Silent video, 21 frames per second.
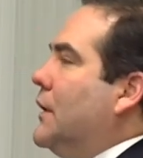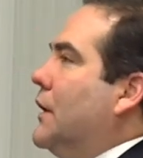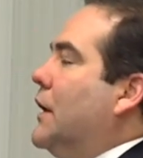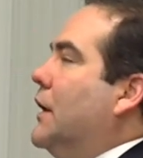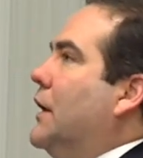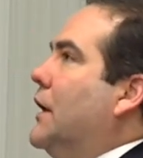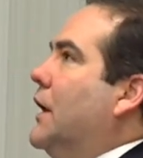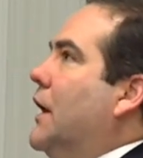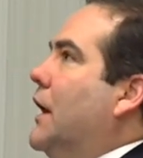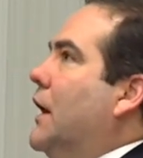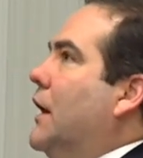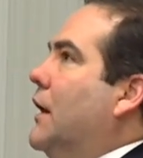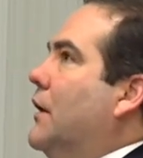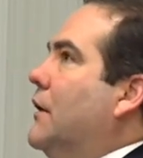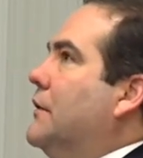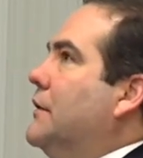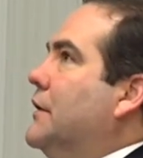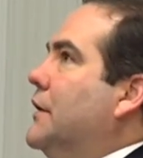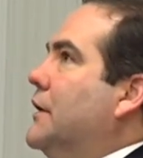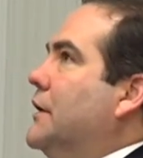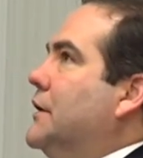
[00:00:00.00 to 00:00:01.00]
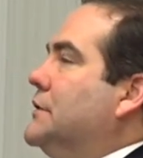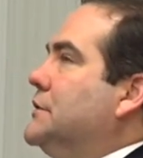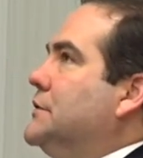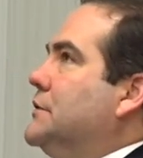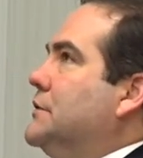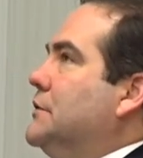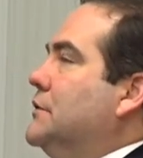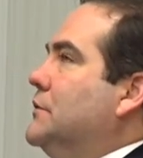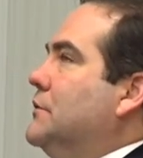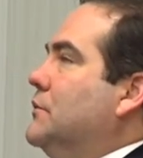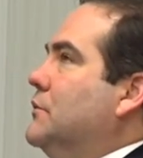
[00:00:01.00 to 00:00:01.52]
And how does
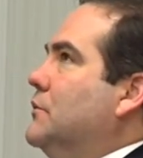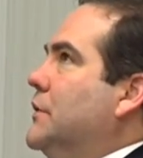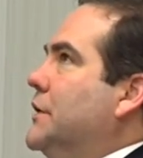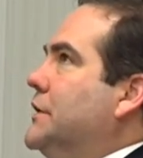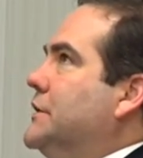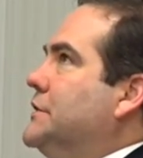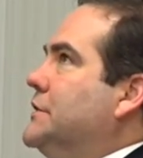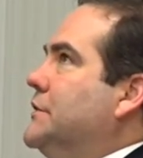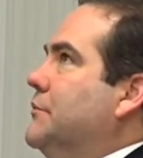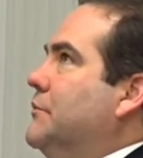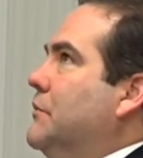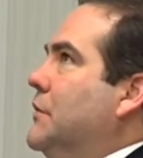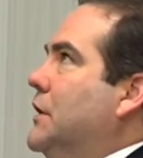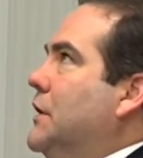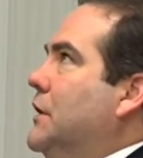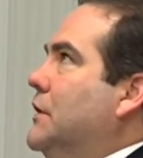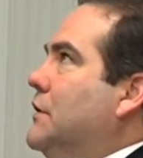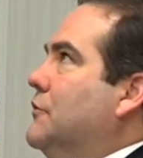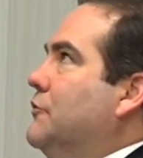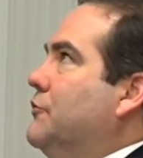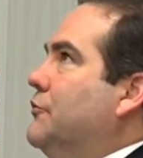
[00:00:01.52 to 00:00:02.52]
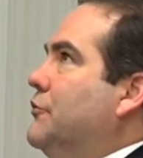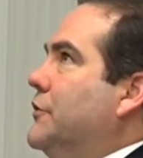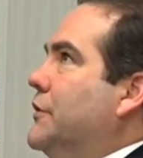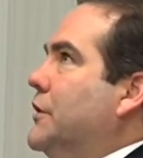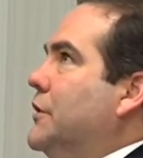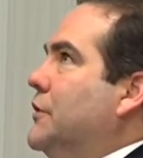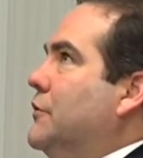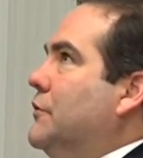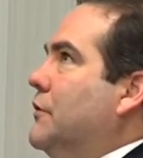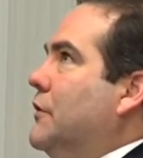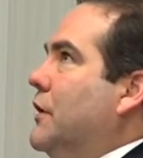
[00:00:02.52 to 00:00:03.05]
what does it mean for the
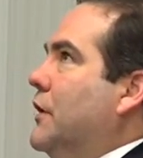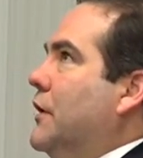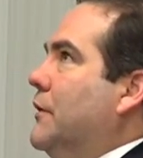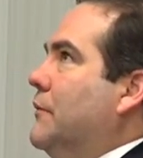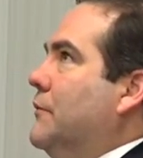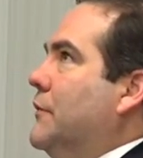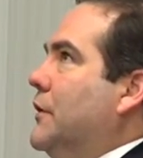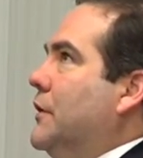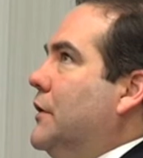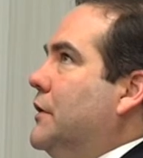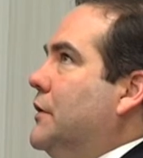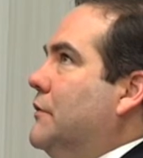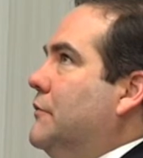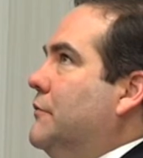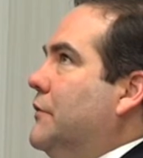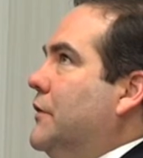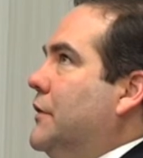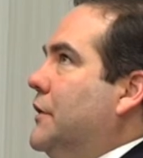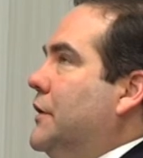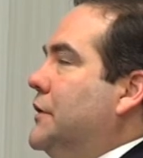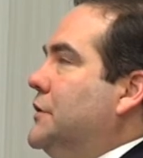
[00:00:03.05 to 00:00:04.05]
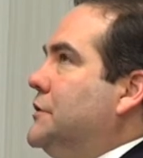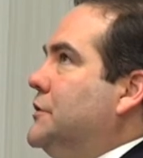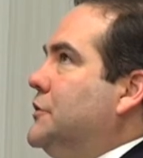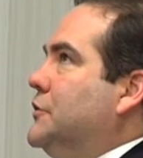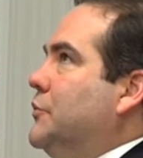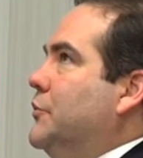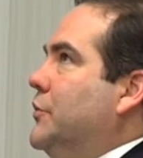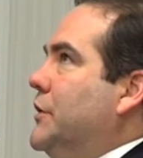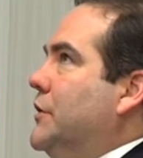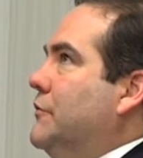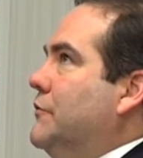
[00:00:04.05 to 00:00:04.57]
Inter-American Foundation to
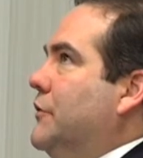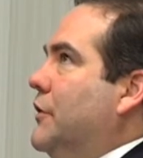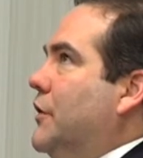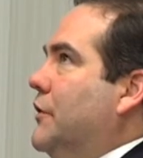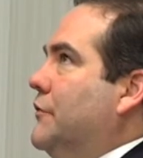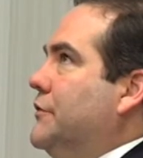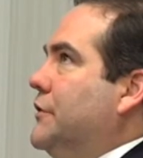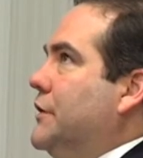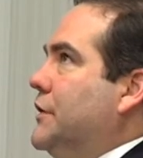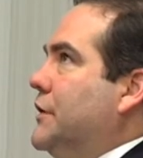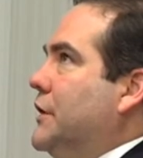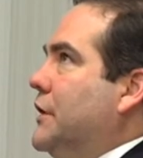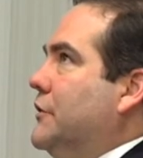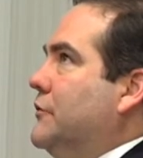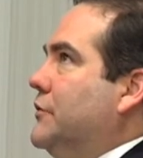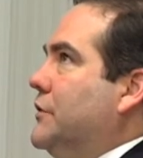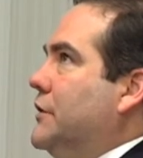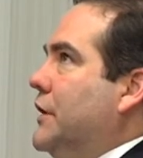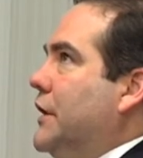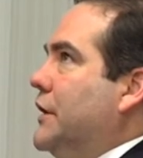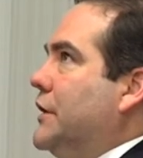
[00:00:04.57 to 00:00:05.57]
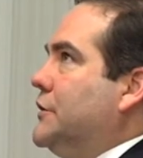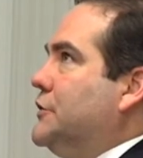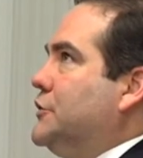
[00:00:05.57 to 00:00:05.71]
be involved in a country like a